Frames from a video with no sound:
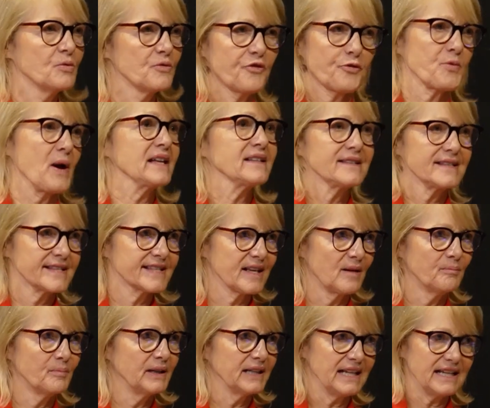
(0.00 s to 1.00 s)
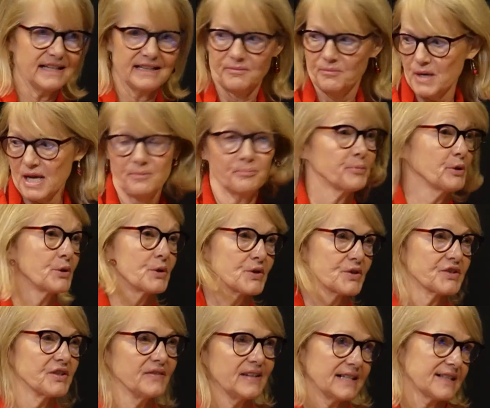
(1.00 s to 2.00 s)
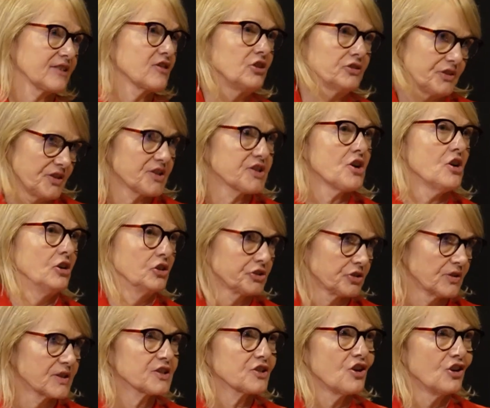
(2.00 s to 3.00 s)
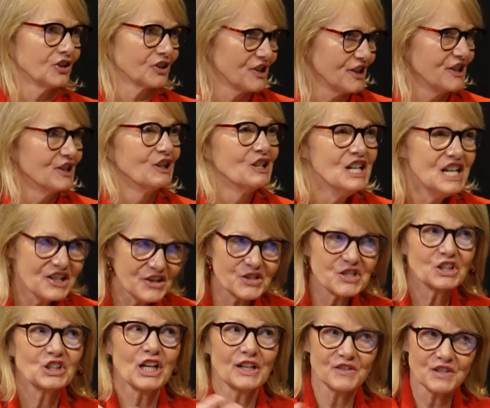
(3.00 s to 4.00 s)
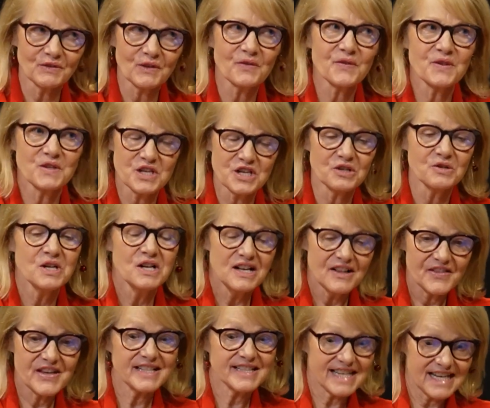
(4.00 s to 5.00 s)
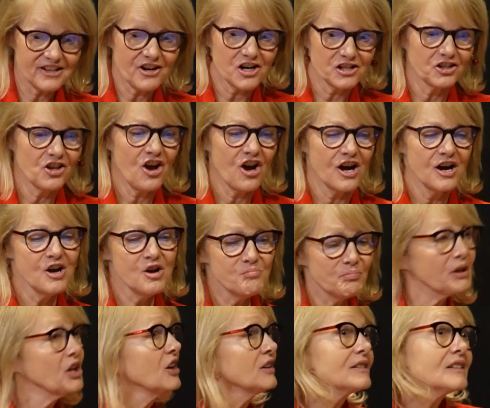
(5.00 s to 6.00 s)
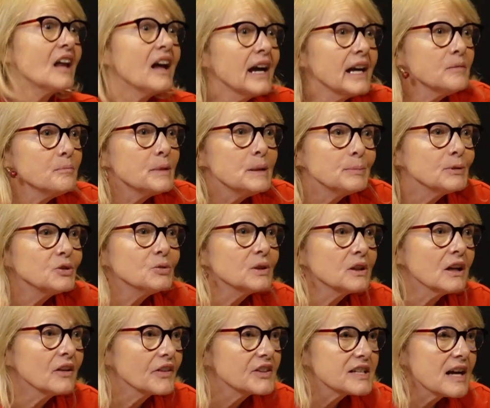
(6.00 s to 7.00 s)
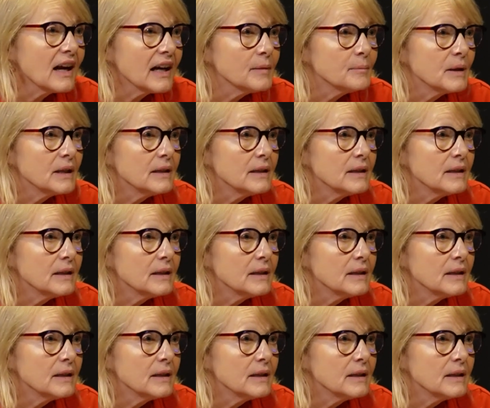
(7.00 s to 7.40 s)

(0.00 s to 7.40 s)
threaten somebody in person. That's called assault, or it's called, there's a lot of different, it's in our law. But online, people do it all the time.